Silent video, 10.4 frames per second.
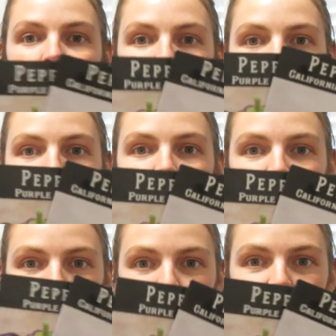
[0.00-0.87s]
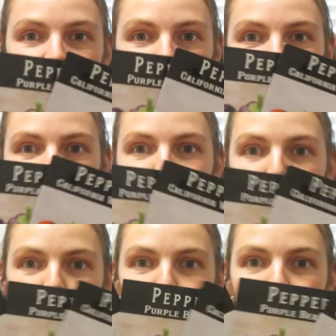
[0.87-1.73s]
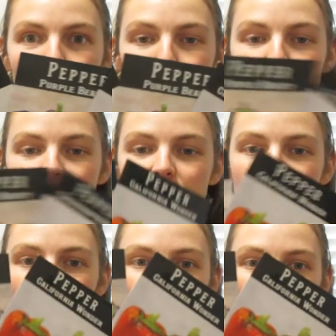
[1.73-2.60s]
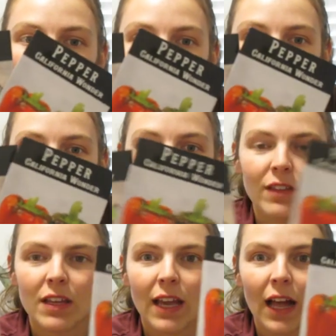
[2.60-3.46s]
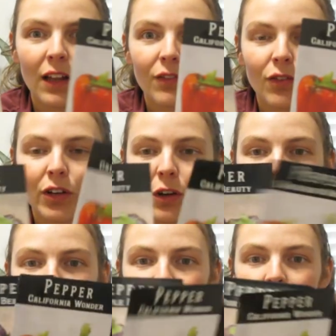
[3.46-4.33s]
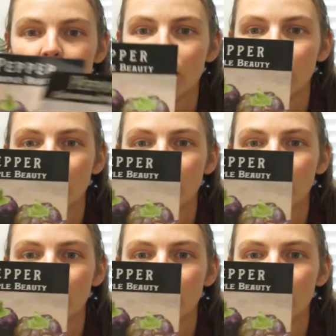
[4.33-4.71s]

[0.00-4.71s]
I have three different types of bell peppers. We have the California Wonder,